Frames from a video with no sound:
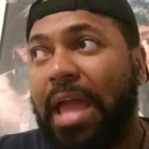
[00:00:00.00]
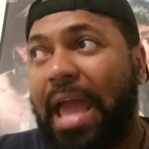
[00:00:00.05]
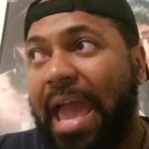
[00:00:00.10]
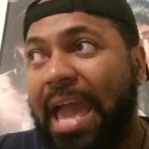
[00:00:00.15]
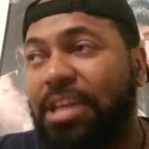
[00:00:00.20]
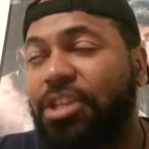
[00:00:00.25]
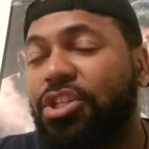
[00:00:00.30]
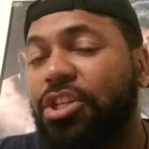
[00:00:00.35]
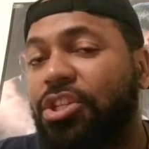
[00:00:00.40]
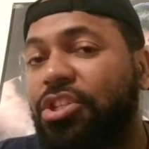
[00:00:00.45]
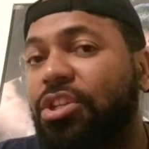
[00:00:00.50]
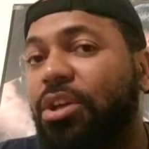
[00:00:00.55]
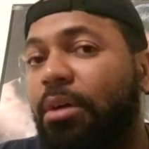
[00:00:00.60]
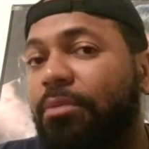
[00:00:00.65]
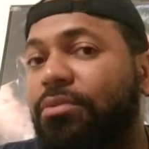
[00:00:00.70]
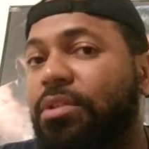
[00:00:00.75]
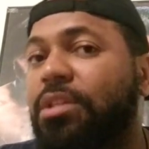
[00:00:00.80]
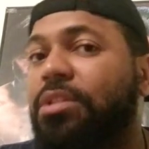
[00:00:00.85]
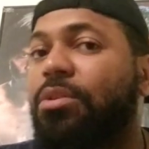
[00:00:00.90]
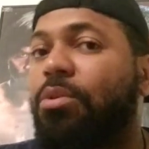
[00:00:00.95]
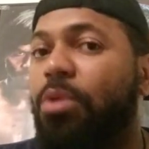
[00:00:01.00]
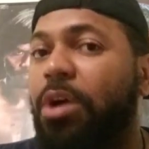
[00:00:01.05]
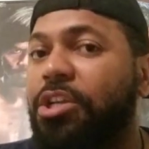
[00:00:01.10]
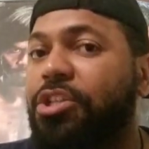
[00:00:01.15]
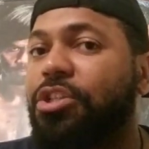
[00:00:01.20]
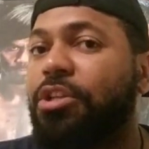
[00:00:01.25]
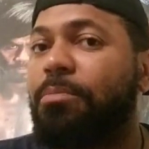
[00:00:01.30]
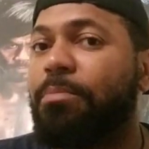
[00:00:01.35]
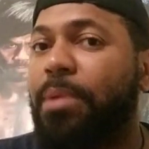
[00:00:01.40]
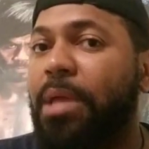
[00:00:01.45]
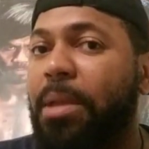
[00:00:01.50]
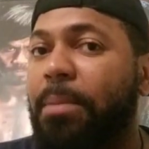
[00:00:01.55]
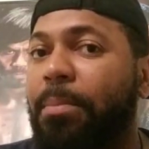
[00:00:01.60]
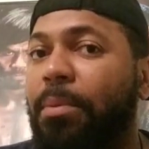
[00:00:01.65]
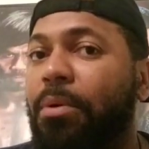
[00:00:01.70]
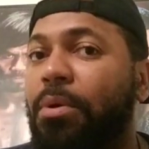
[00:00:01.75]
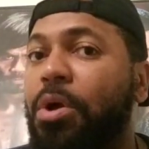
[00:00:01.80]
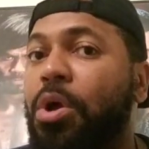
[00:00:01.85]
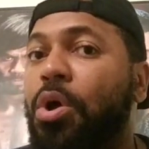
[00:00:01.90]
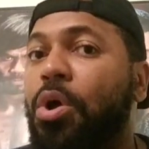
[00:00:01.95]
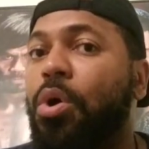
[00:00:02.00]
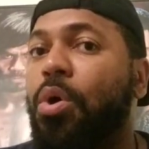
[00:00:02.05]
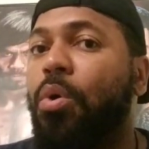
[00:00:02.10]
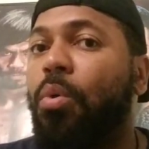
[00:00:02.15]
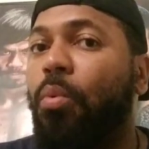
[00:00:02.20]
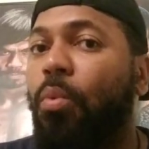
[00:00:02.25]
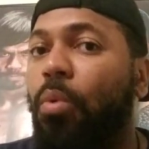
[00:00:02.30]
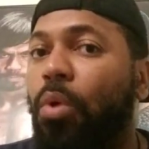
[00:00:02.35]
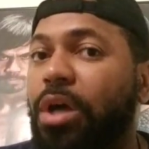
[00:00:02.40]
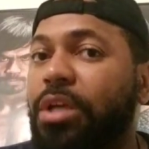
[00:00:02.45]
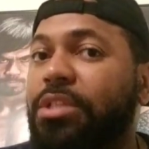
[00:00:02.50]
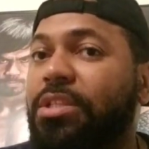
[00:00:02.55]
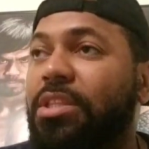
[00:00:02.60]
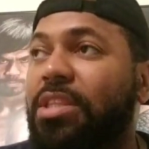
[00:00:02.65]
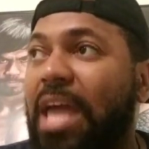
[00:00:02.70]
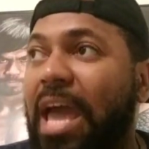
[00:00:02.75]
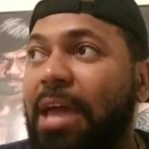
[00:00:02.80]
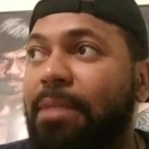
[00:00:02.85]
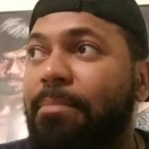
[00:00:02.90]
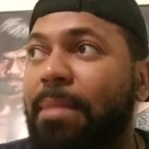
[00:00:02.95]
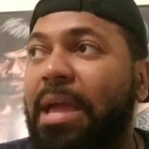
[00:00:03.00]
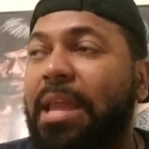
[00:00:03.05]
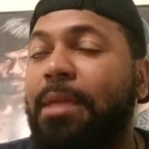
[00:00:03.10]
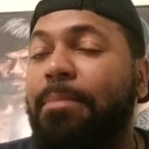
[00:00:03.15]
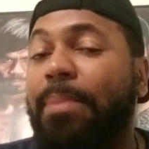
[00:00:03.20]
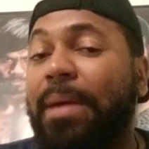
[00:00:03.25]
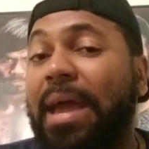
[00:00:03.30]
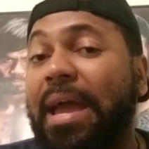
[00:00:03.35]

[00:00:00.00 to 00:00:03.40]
ask yourself this question, people. Was that Manny